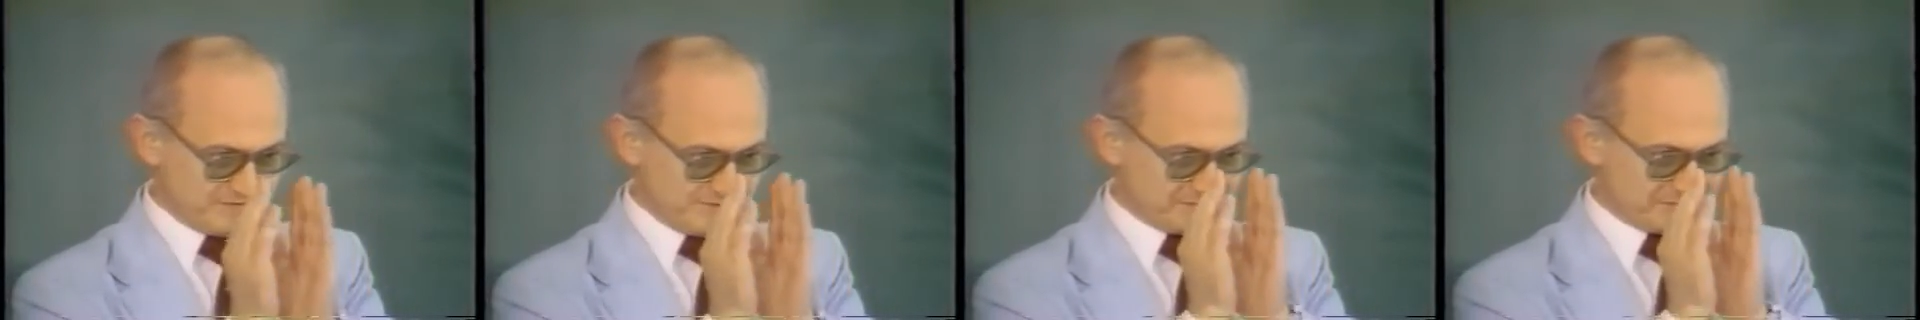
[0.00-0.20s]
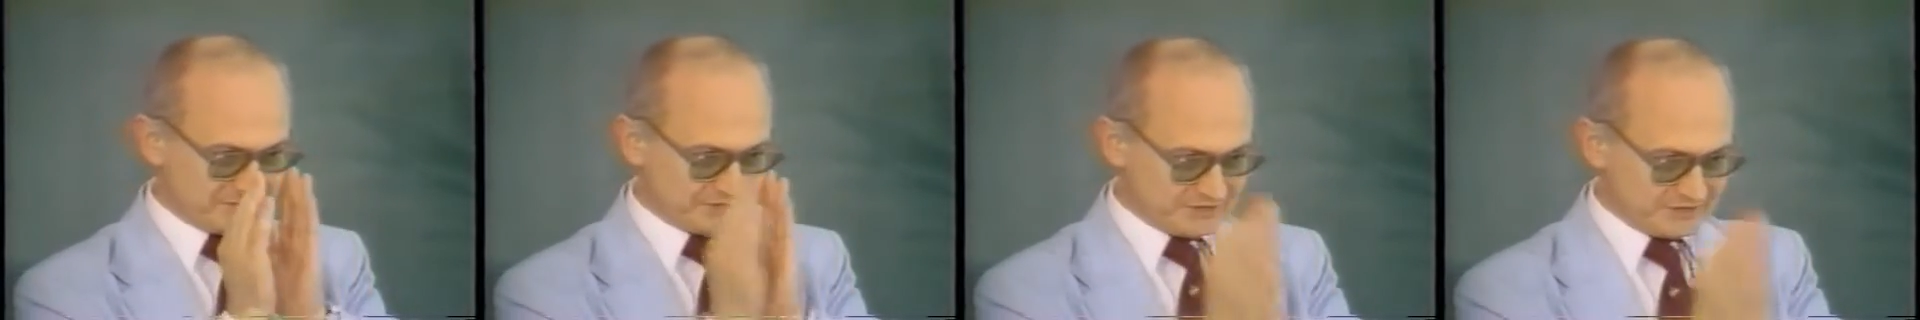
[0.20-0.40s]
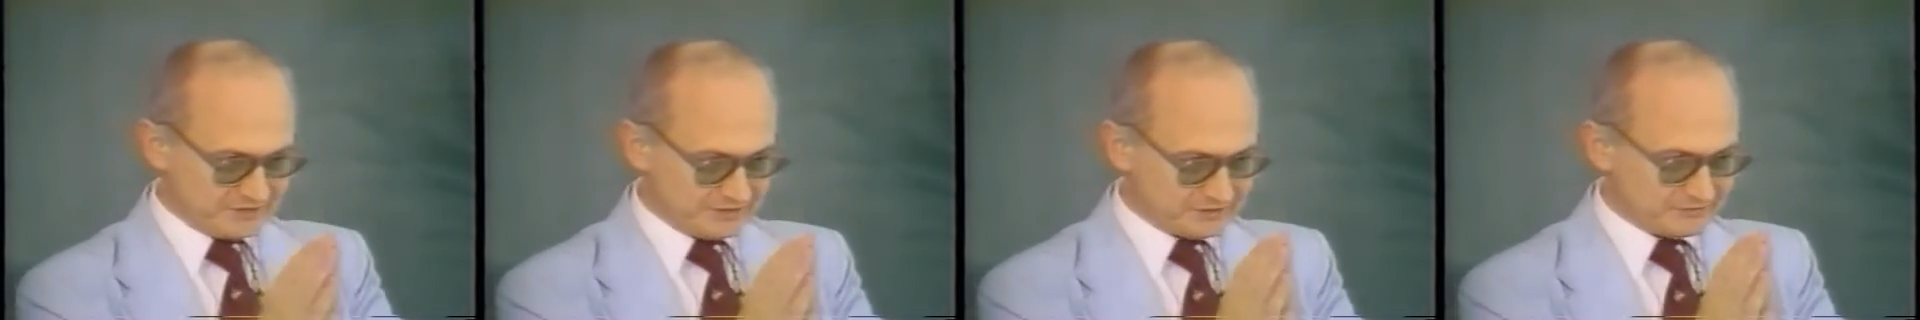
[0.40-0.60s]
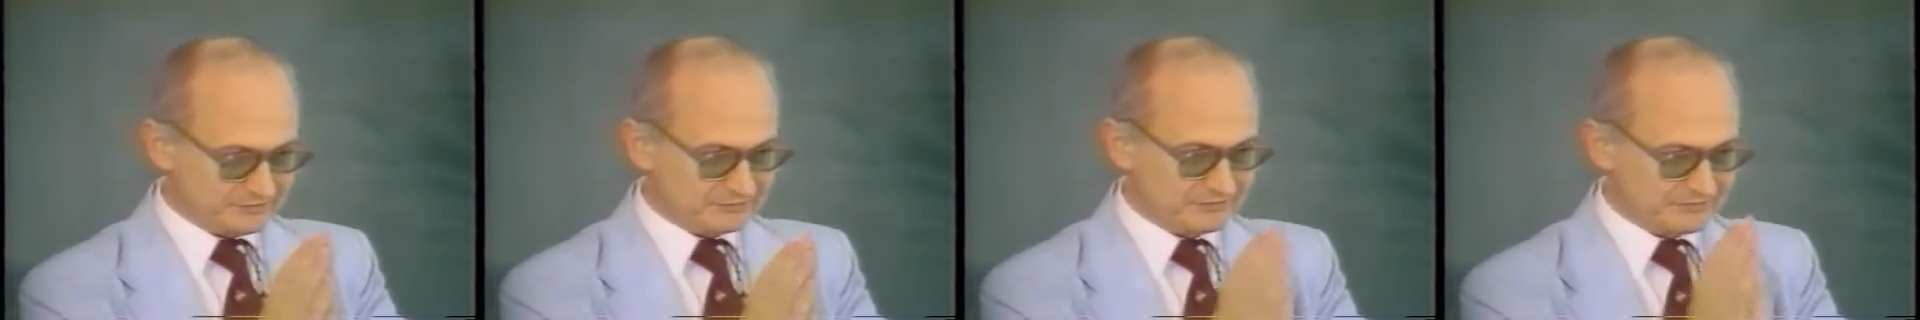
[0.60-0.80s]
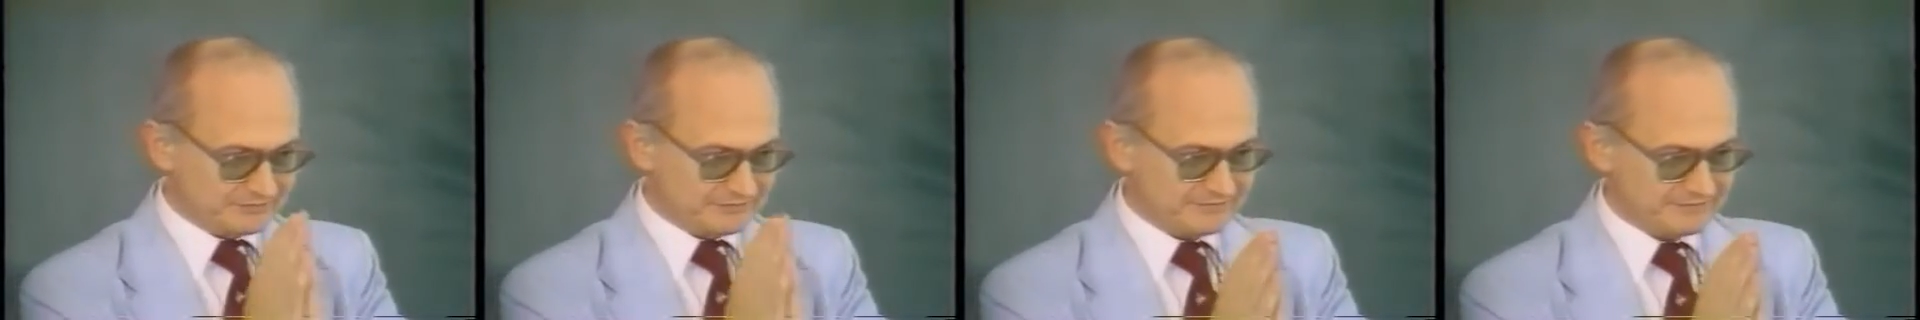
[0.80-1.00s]
from the
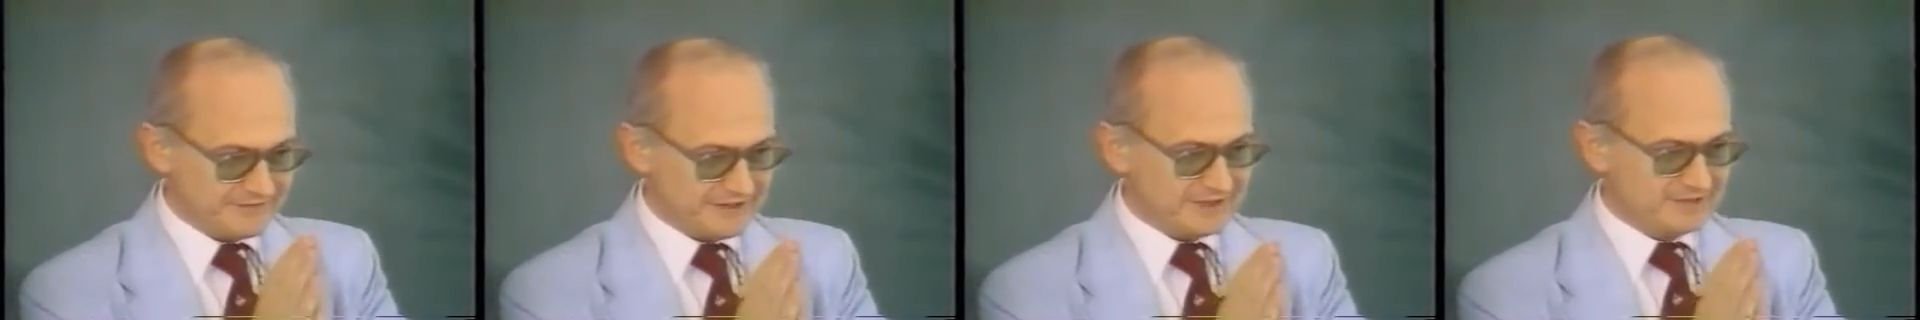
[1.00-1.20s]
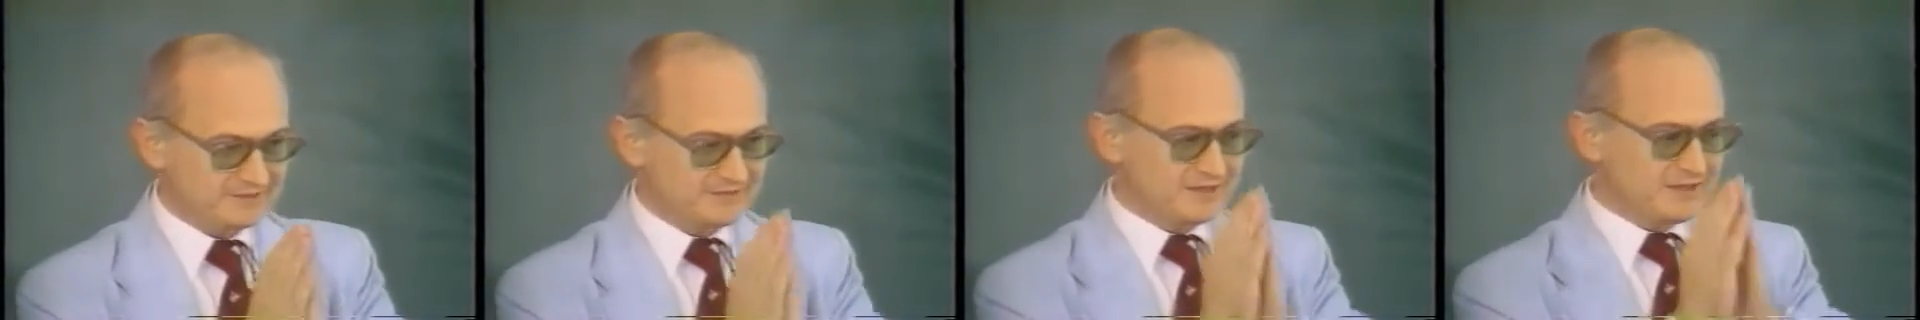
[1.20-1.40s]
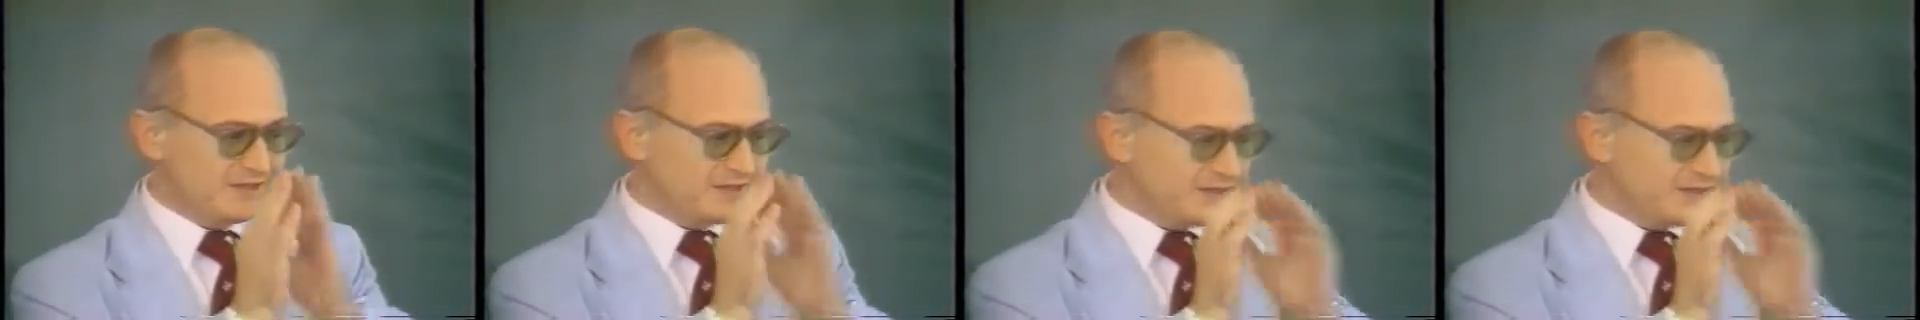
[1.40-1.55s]
real faith